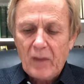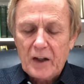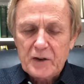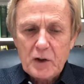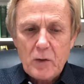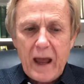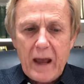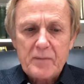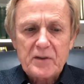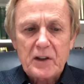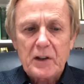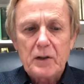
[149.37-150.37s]
to
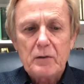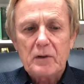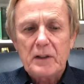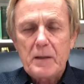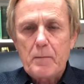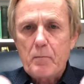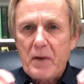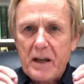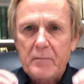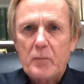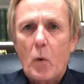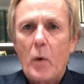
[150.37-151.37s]
absolutely
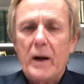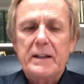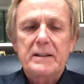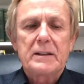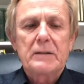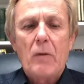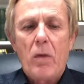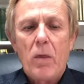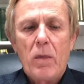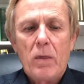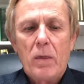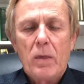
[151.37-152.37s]
pinpoint
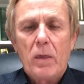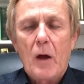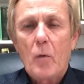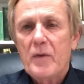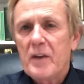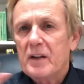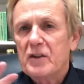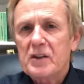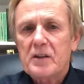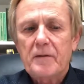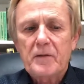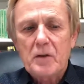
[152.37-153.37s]
uh, within just
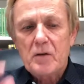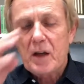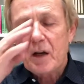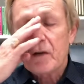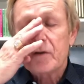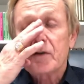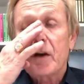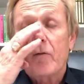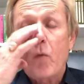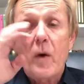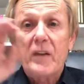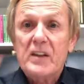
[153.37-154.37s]
a few years of
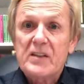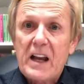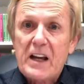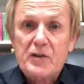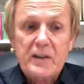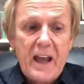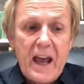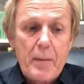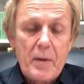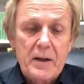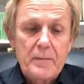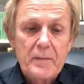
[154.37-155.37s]
when this actually
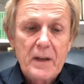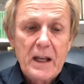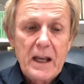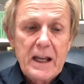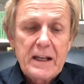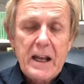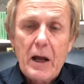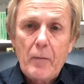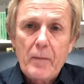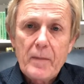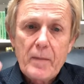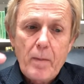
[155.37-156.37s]
happened. Now,
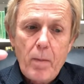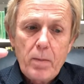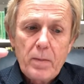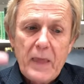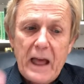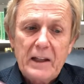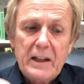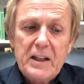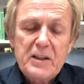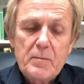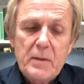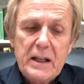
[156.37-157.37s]
that
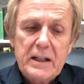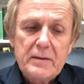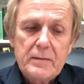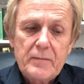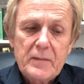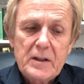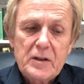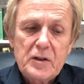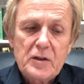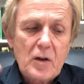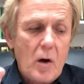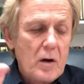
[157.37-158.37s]
leads me to
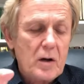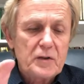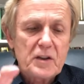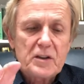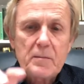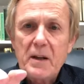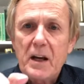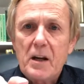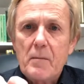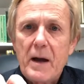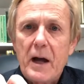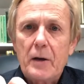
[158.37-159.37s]
talk just a minute
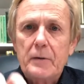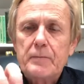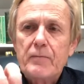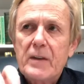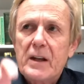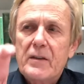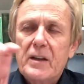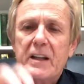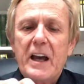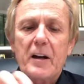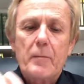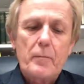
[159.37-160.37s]
about the
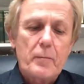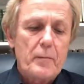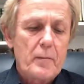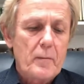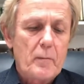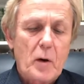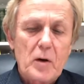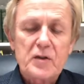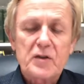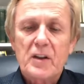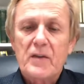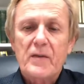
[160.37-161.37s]
kind of
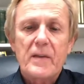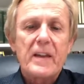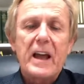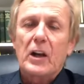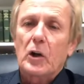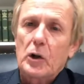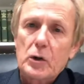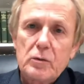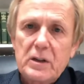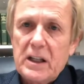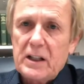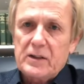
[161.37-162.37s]
person that Luke
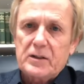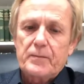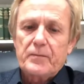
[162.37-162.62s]
is.